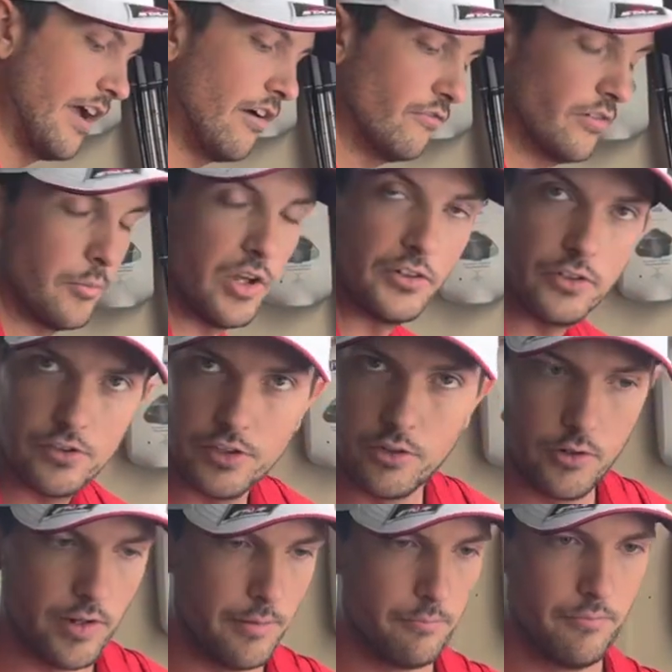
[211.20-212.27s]
out from under the
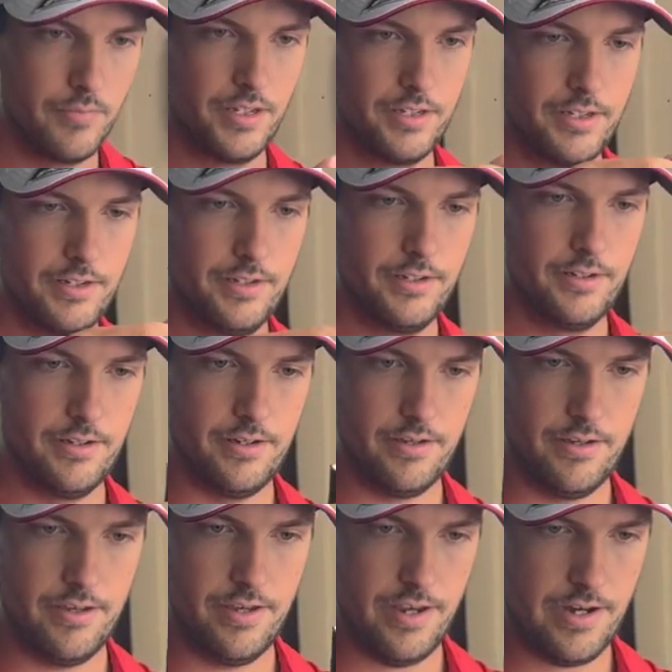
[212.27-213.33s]
grip,
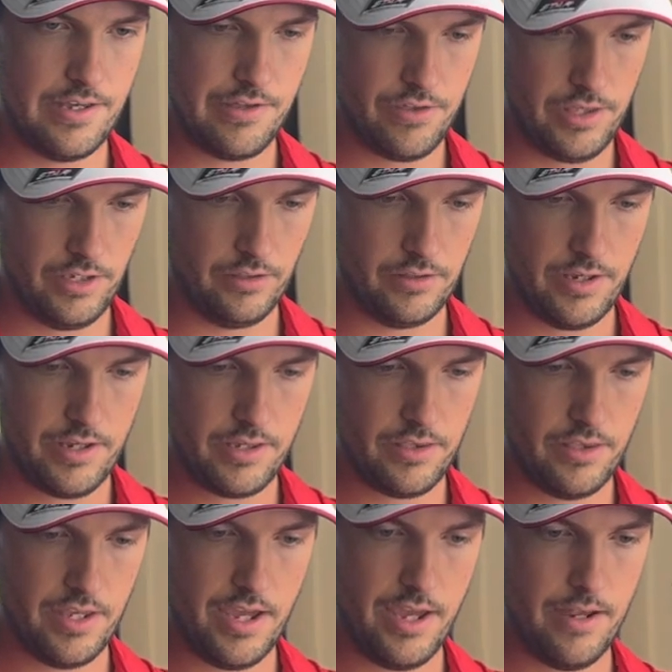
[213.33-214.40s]
anything like
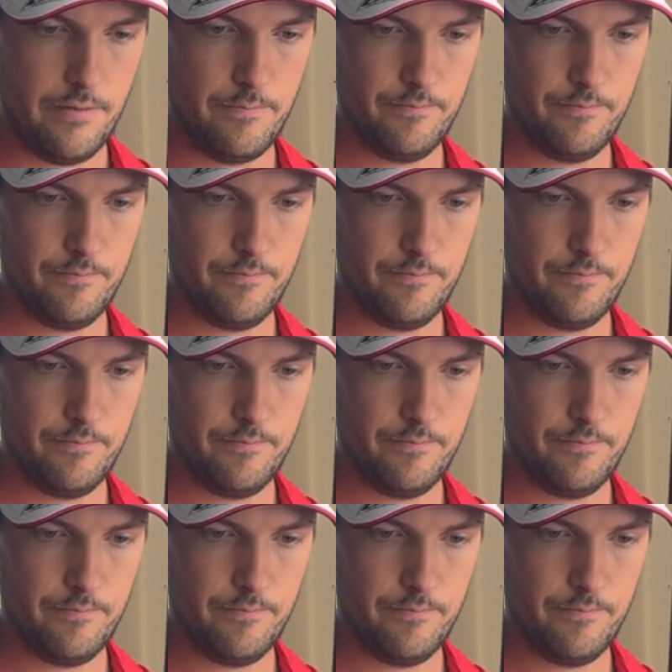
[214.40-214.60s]
that.